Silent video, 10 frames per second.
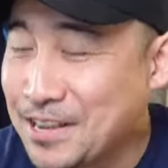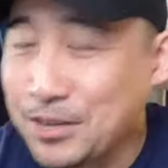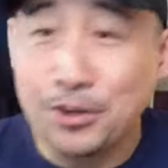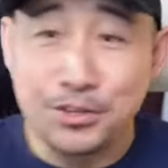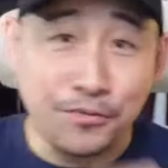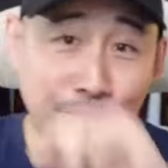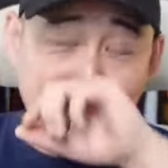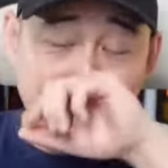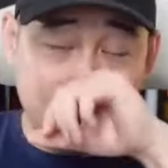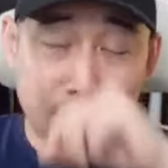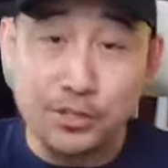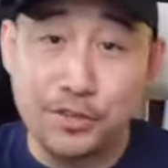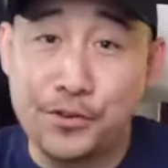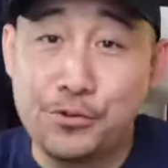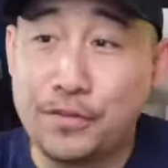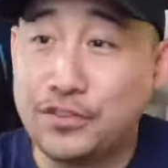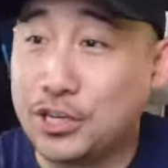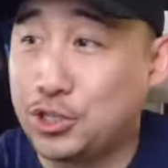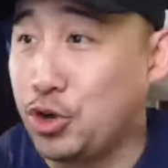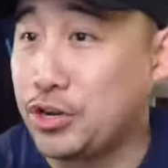Oh, so for those of you who have
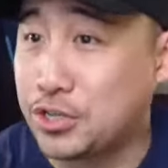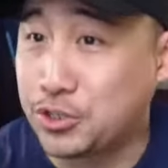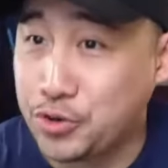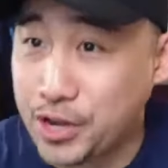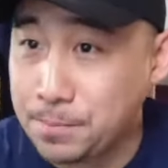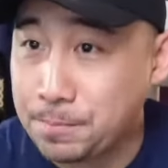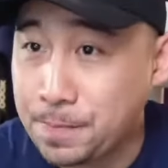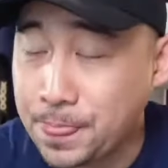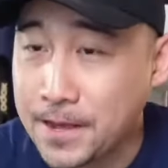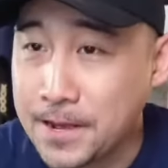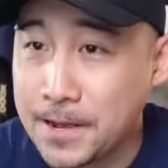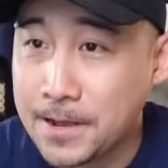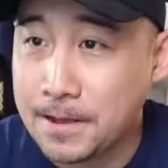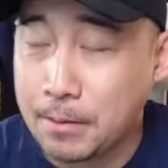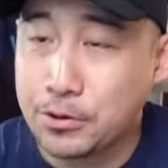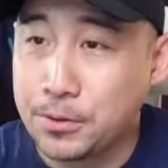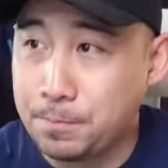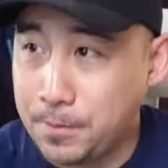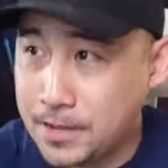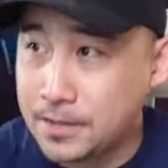just joined the stream, I'm going to play